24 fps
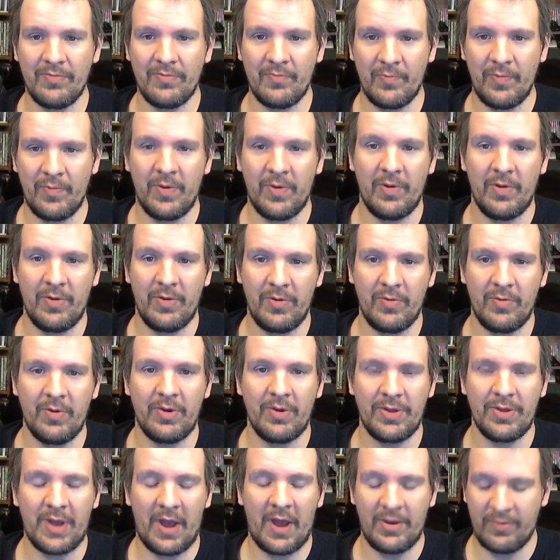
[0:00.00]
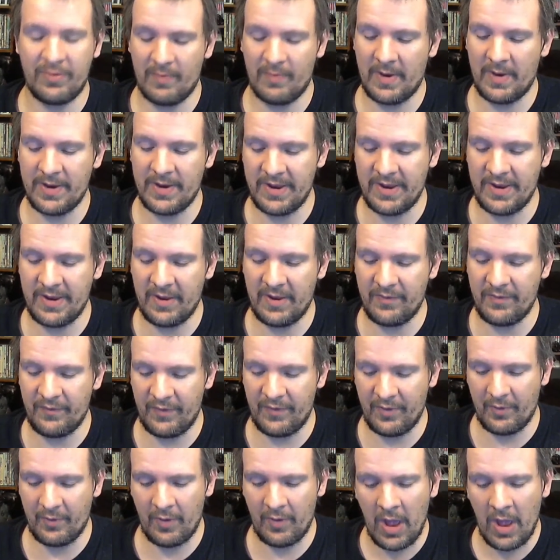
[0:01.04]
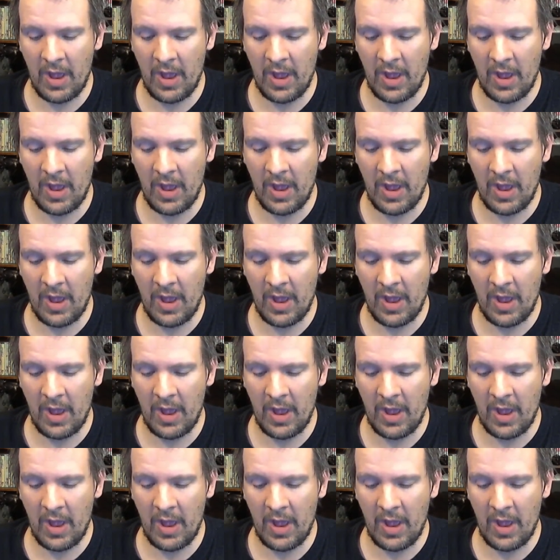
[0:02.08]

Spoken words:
really tied to my teenage year.